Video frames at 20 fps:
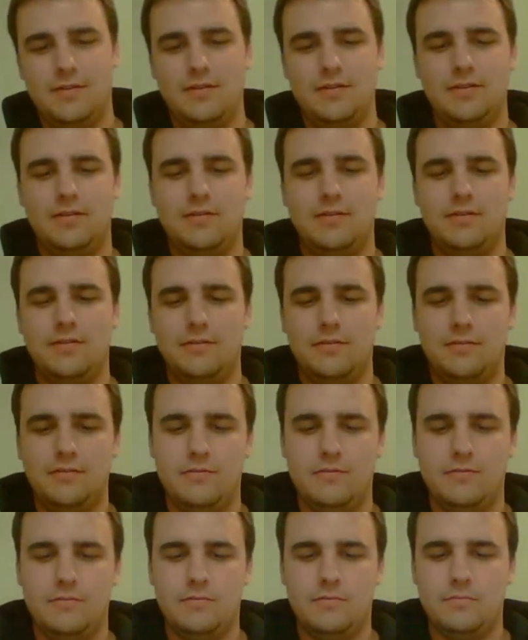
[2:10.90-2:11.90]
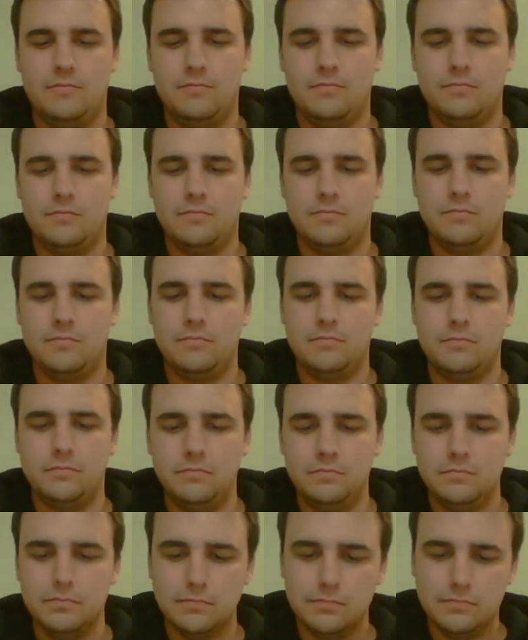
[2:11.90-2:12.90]

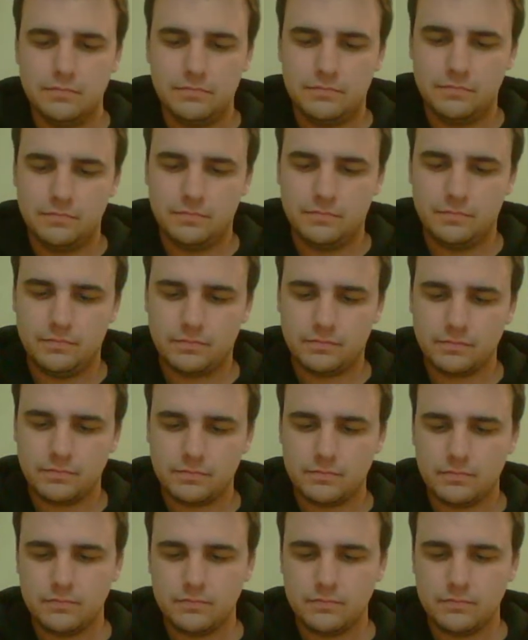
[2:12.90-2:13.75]
(no one is talking)